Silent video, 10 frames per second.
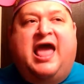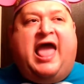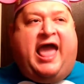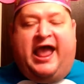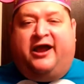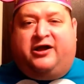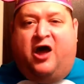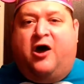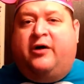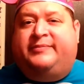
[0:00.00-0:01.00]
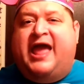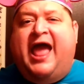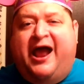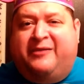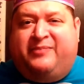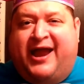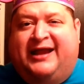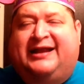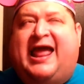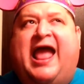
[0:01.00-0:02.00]
hair combed, hair
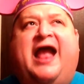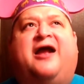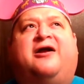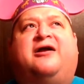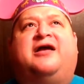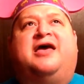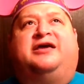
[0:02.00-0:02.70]
braided, hair,